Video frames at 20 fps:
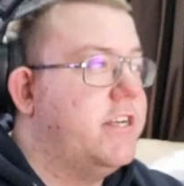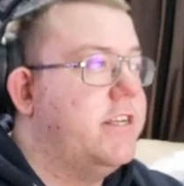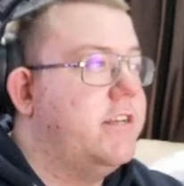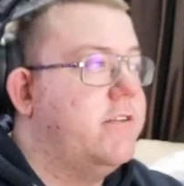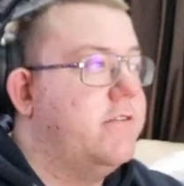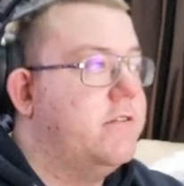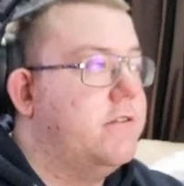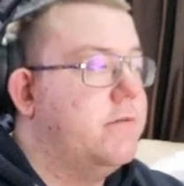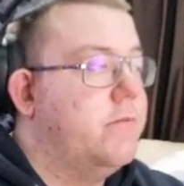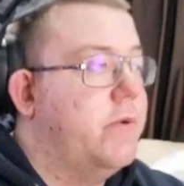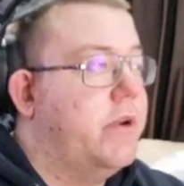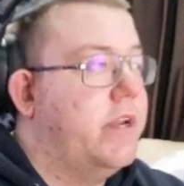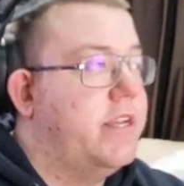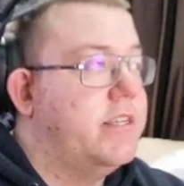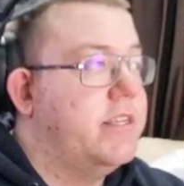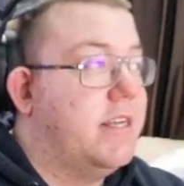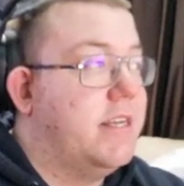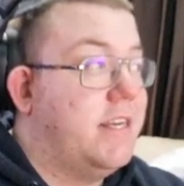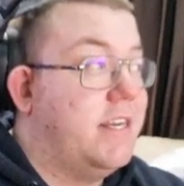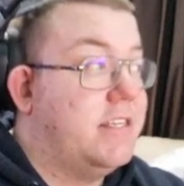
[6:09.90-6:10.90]
on the
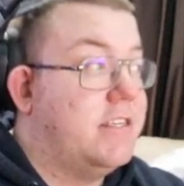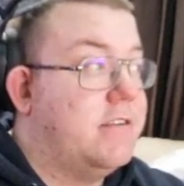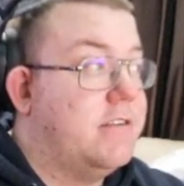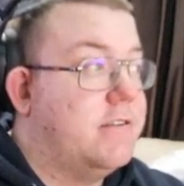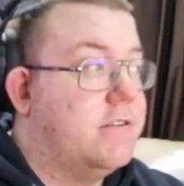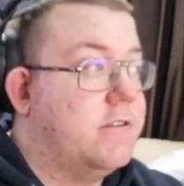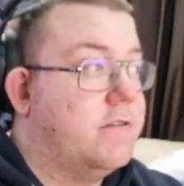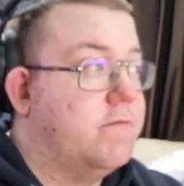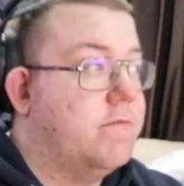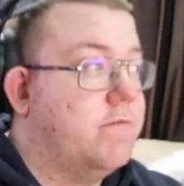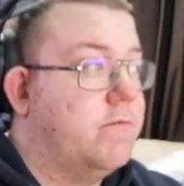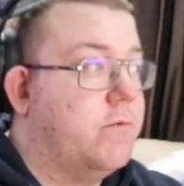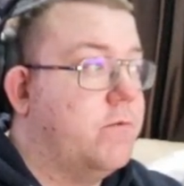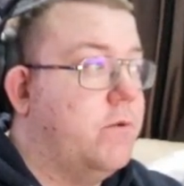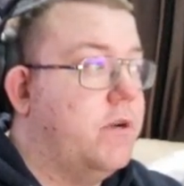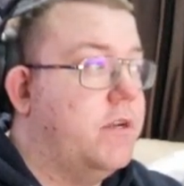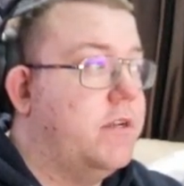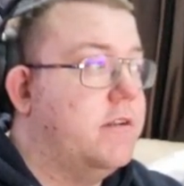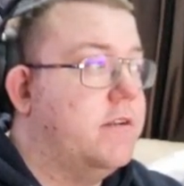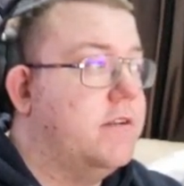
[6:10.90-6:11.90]
wings actually looks
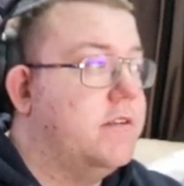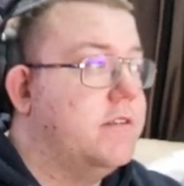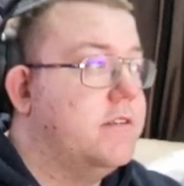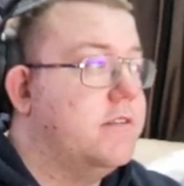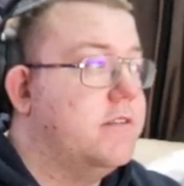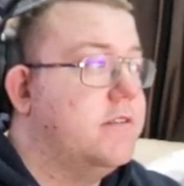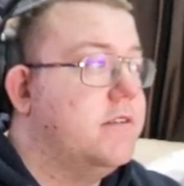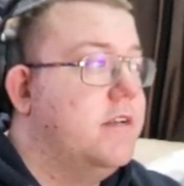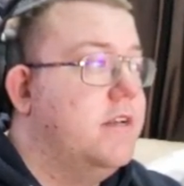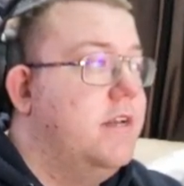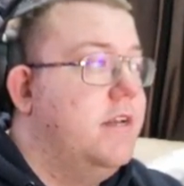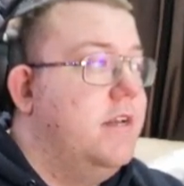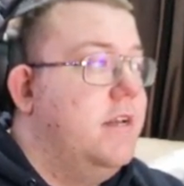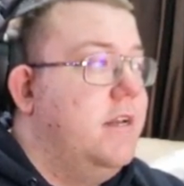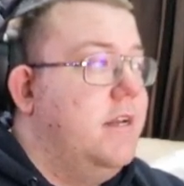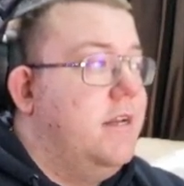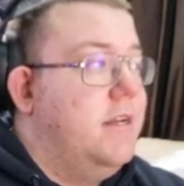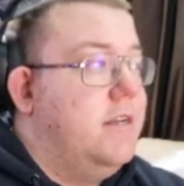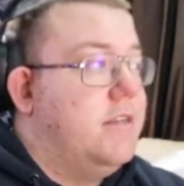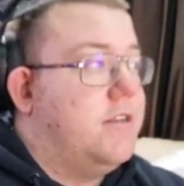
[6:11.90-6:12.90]
quite nice.
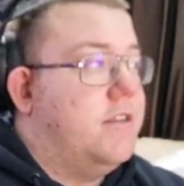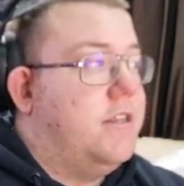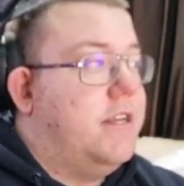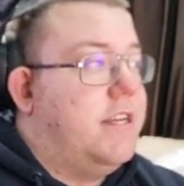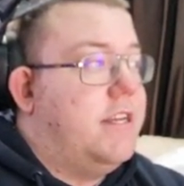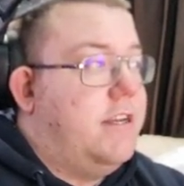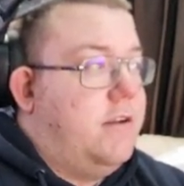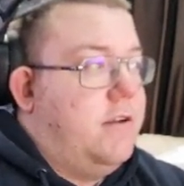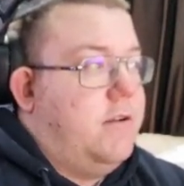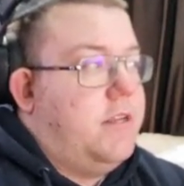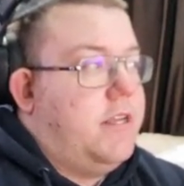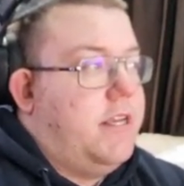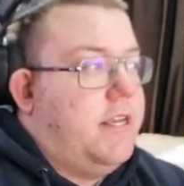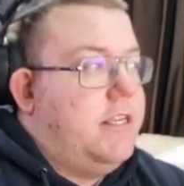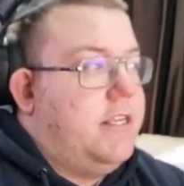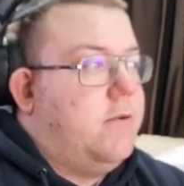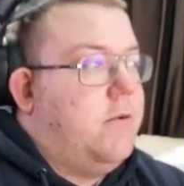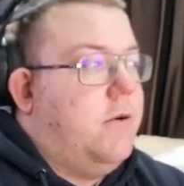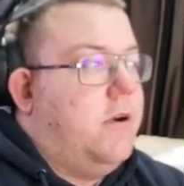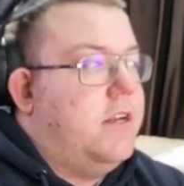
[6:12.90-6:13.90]
So I think it
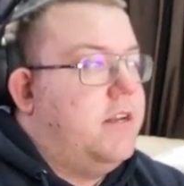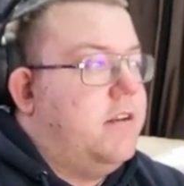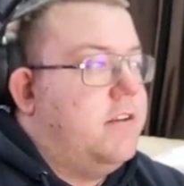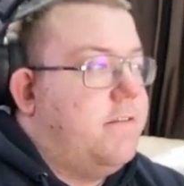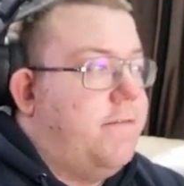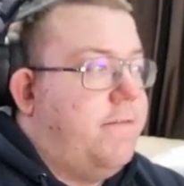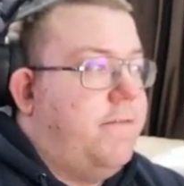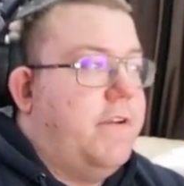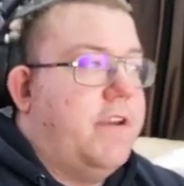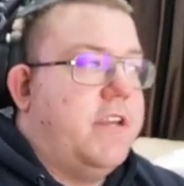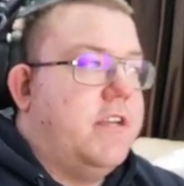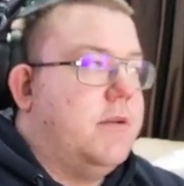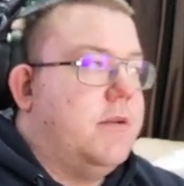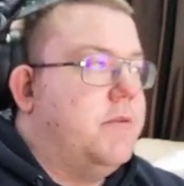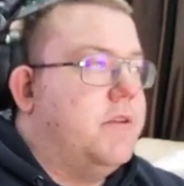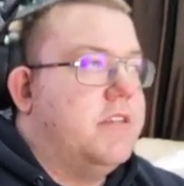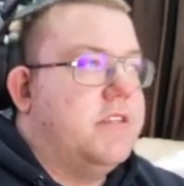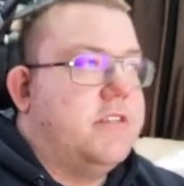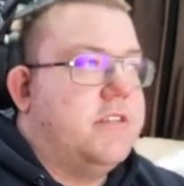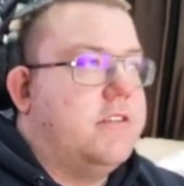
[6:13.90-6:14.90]
is quite a nice figure,
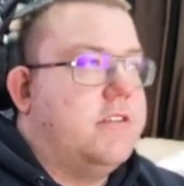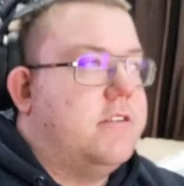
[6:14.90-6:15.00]
but it's just